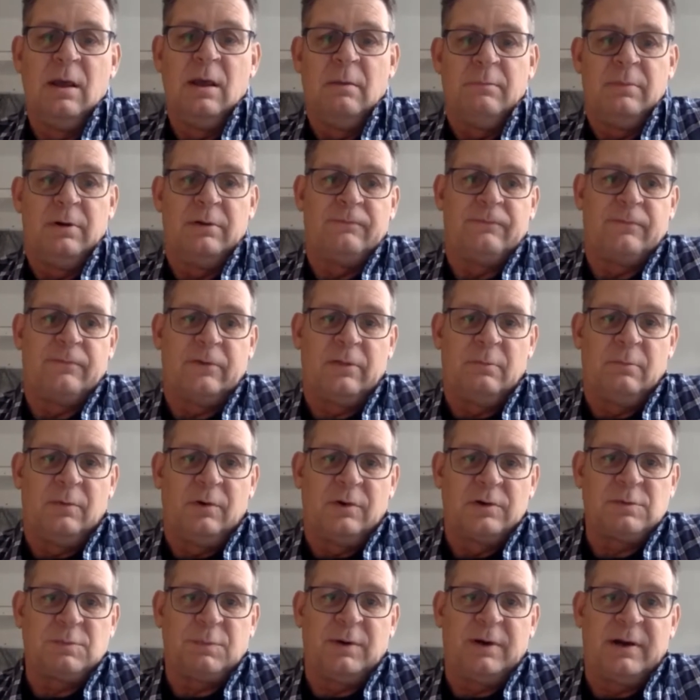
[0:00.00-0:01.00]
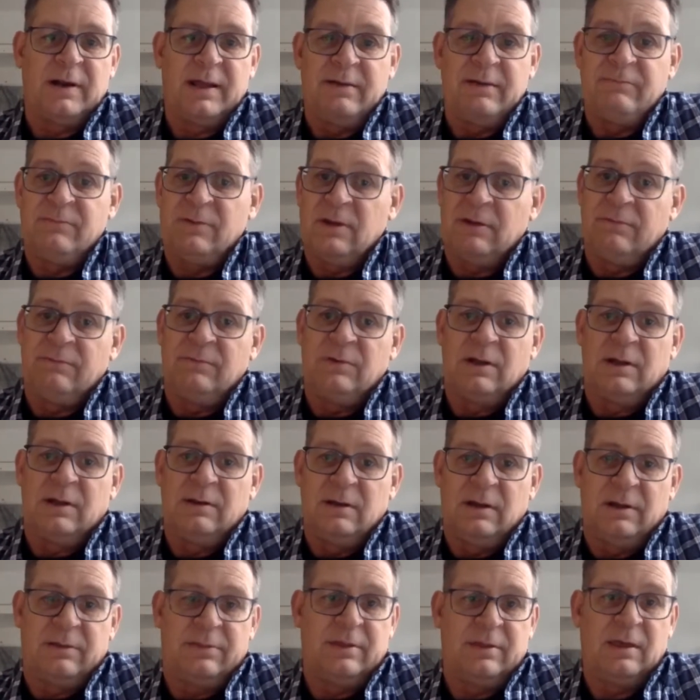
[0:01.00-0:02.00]
But for the most part, I've done
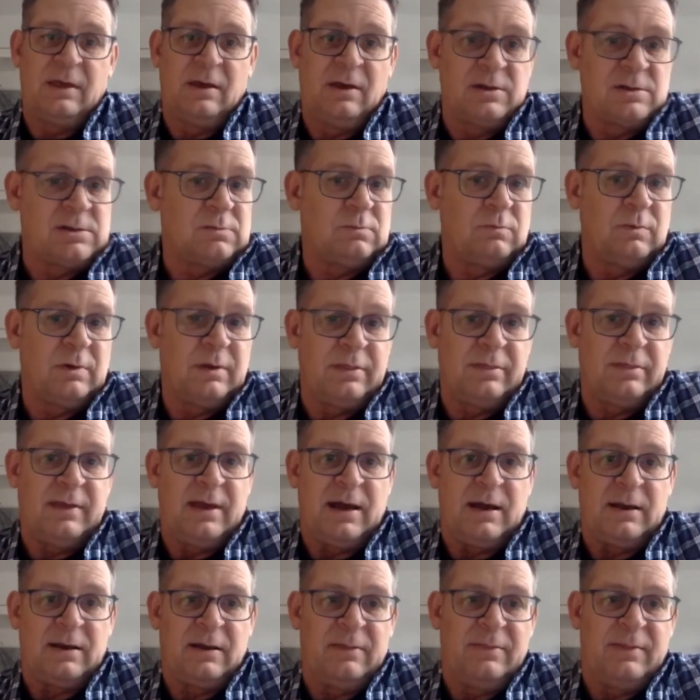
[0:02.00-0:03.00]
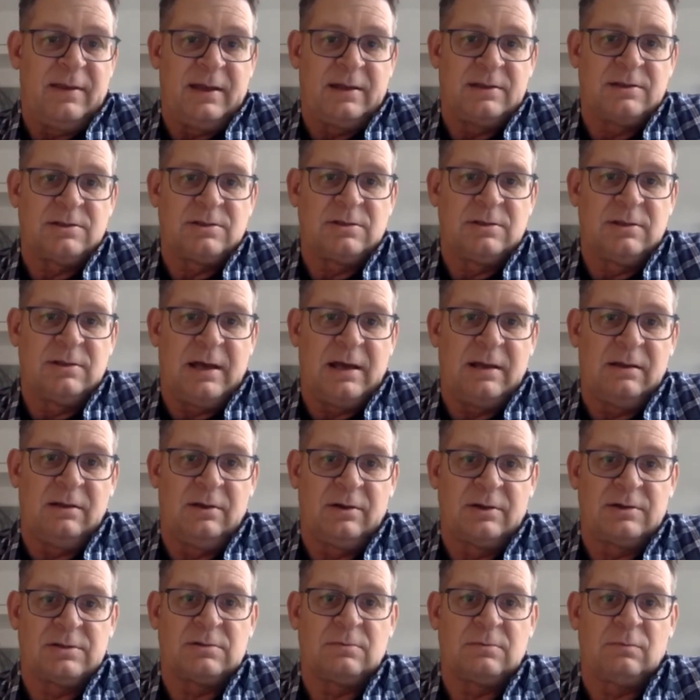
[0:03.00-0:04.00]
nothing else with that, and that
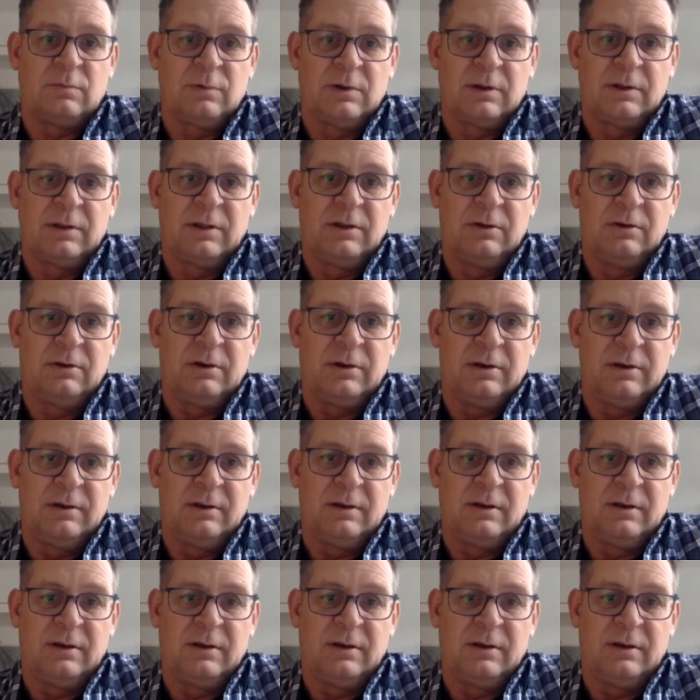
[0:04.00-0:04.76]
looks really good.